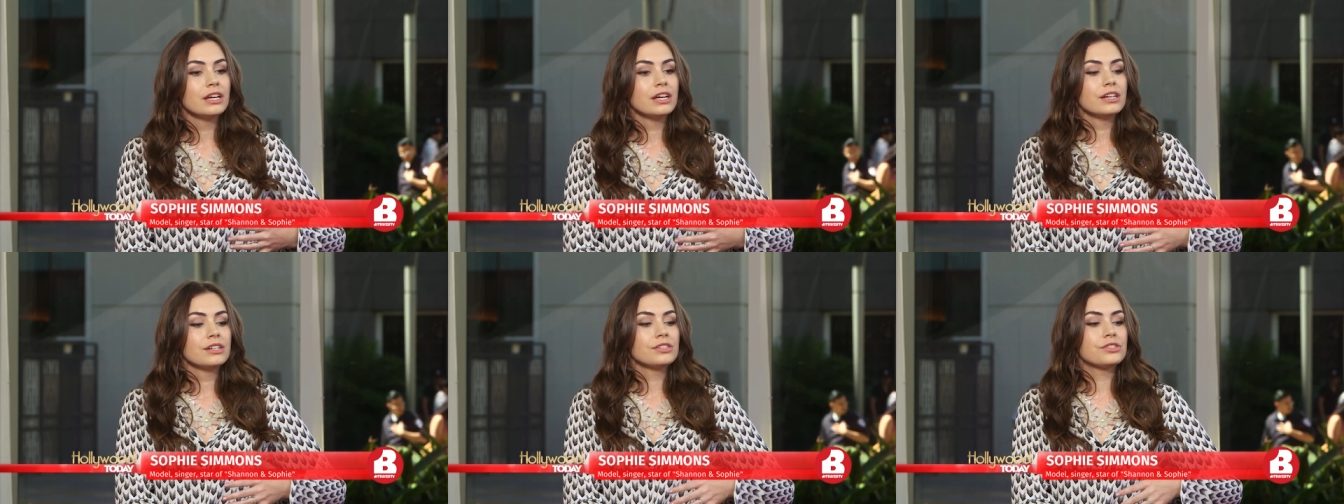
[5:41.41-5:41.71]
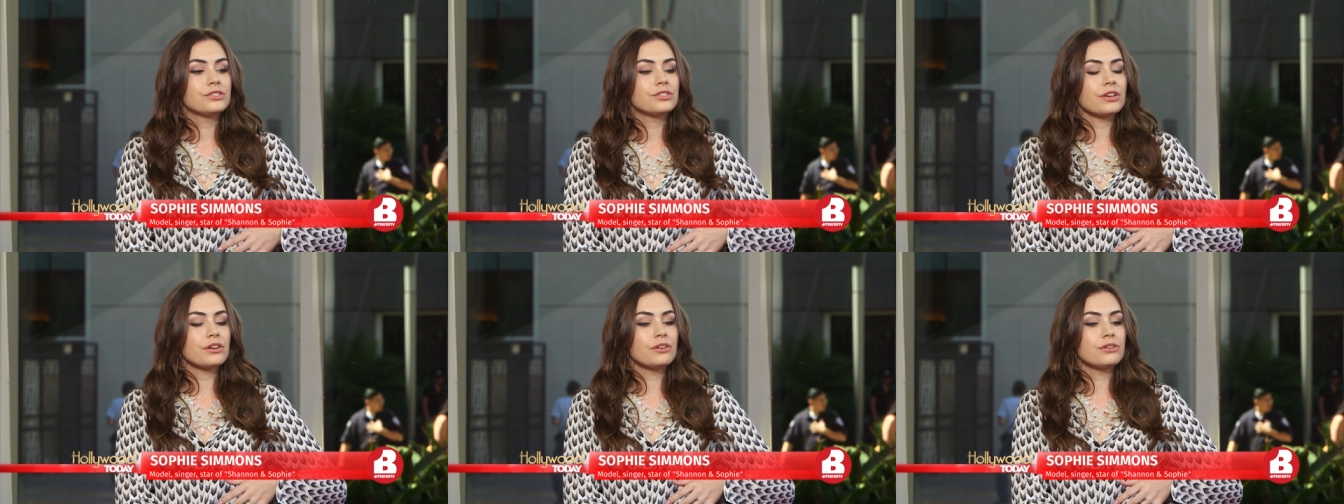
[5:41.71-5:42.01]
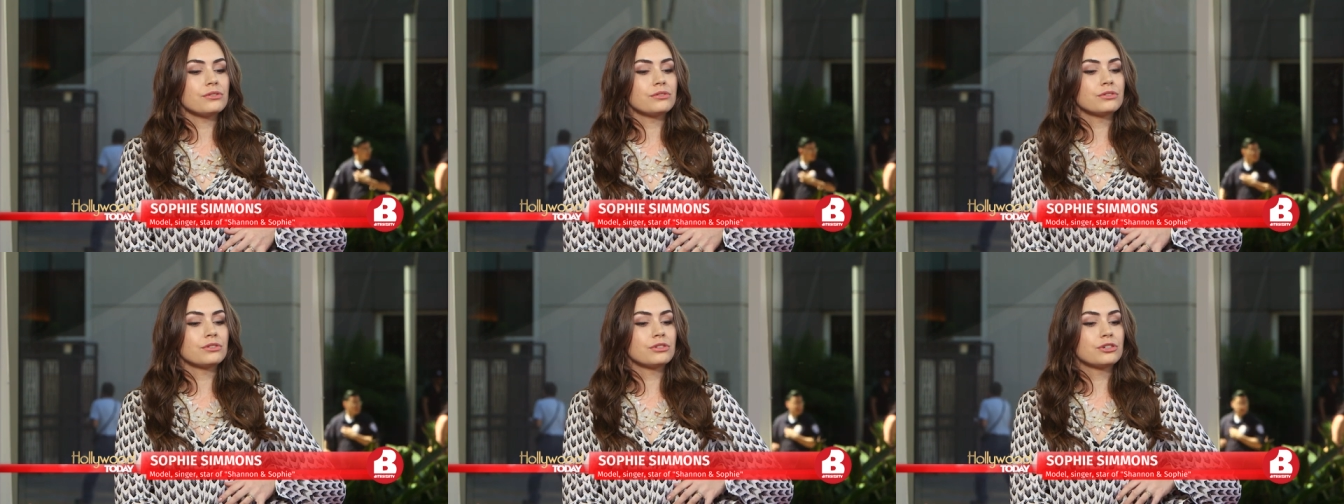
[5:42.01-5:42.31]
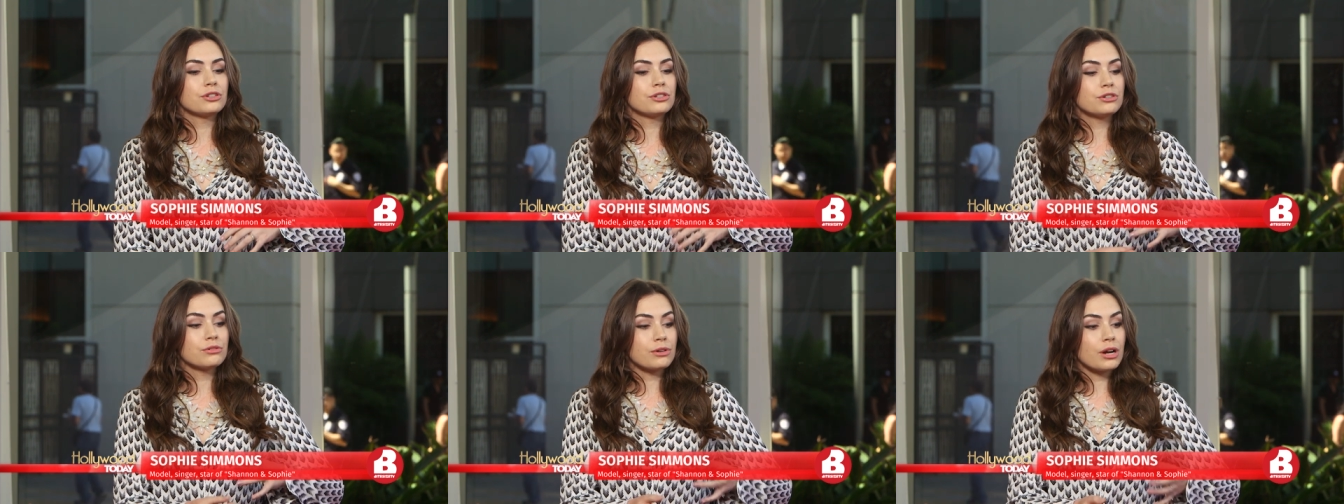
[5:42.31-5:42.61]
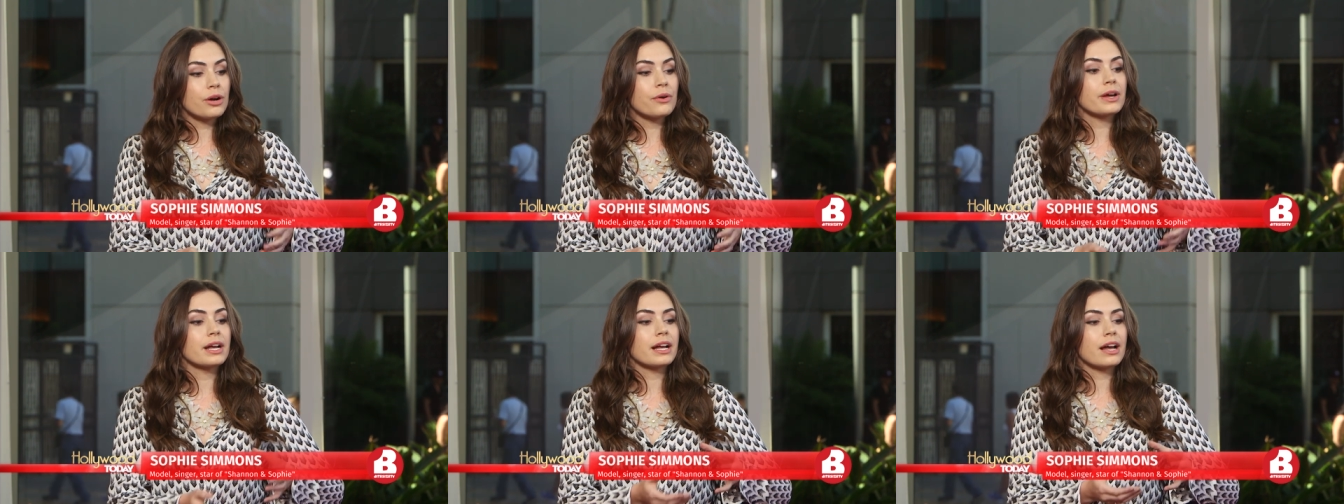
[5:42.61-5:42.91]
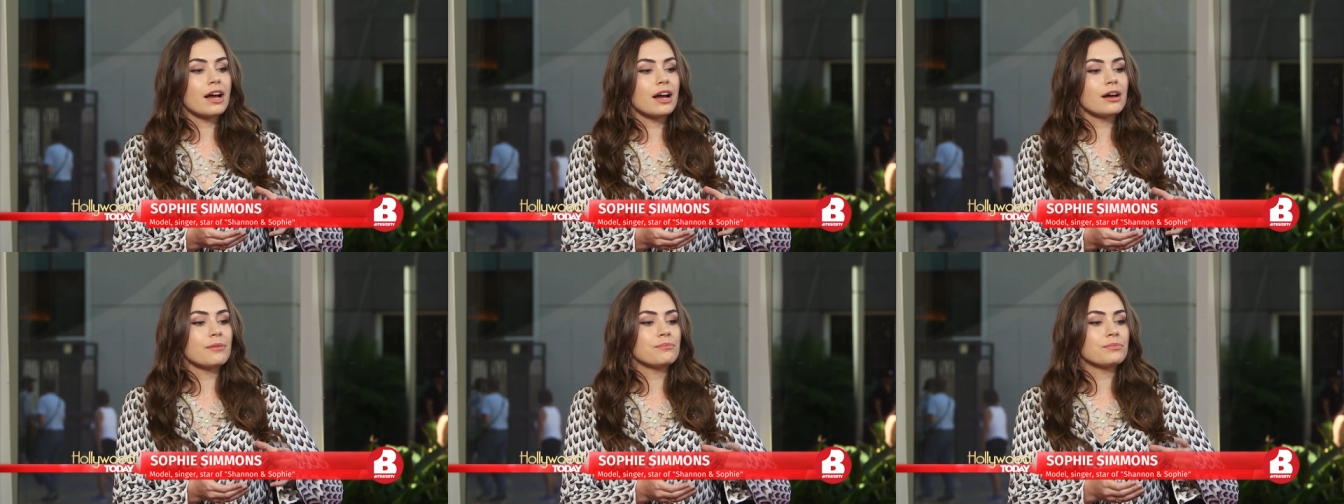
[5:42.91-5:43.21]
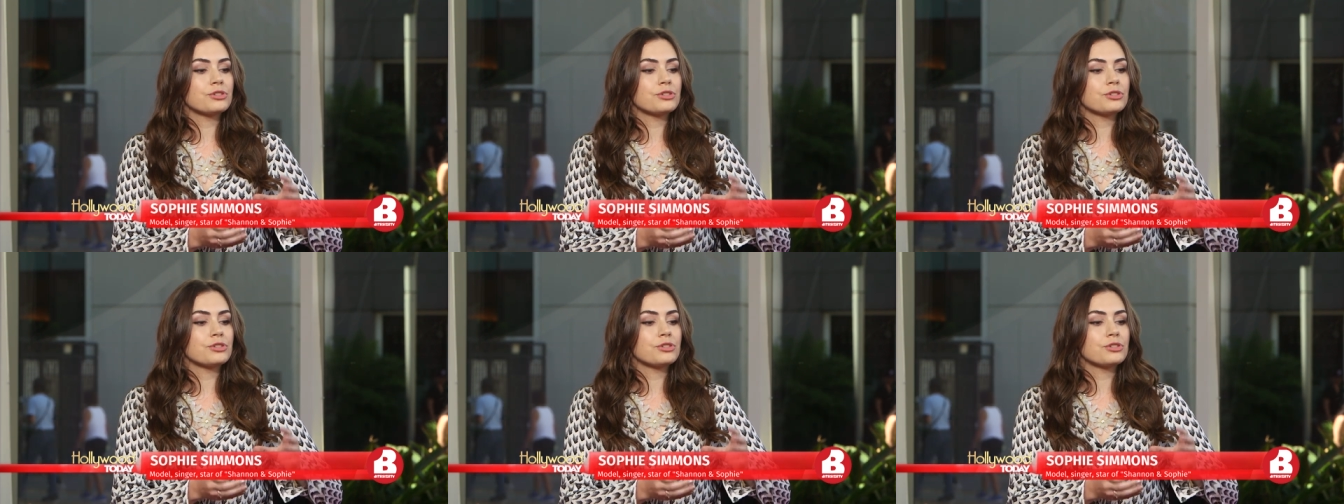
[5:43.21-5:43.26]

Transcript: Yeah. So growing up,